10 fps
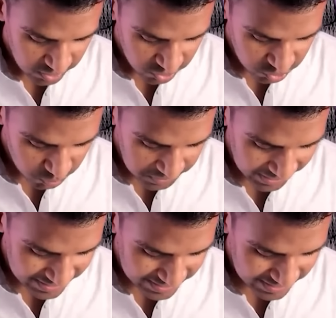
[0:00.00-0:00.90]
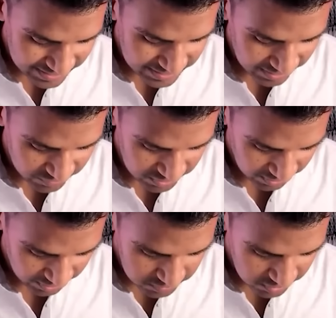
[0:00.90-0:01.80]
You duplicate it 67
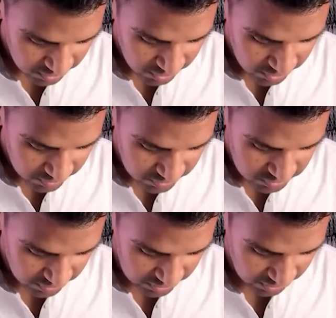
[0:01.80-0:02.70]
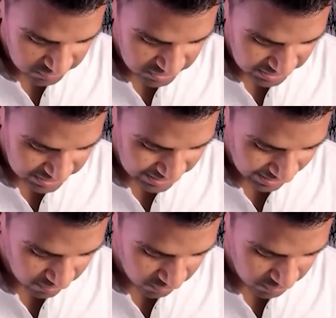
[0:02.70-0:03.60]
times so that you have
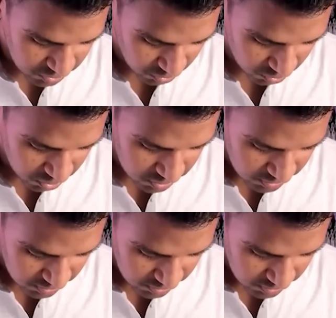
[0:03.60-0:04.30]
68 of them in total.